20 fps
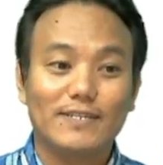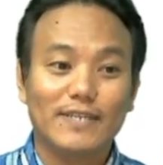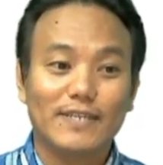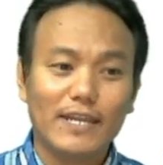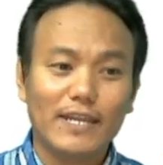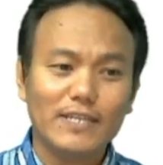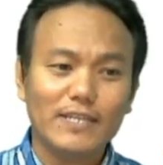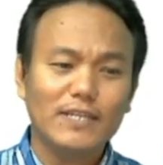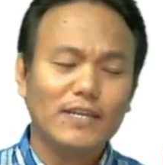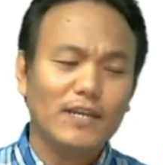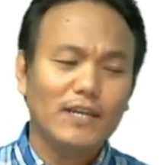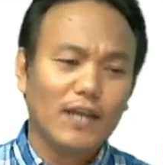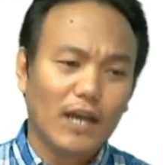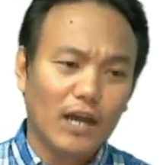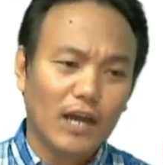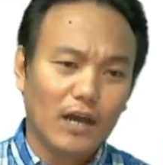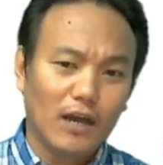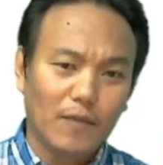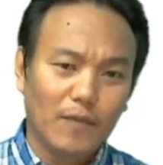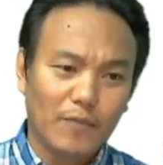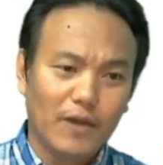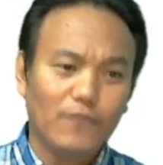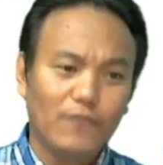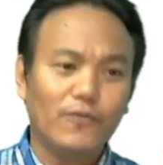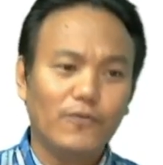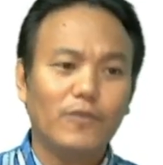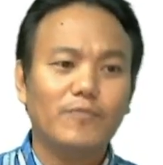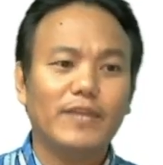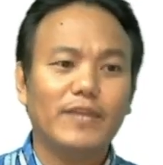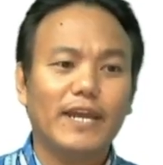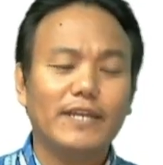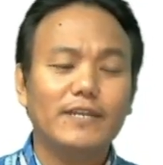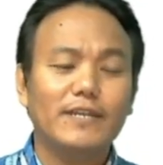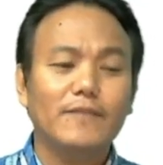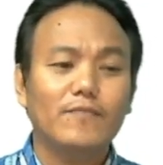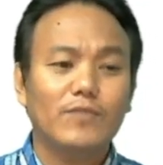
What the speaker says: and apart from that,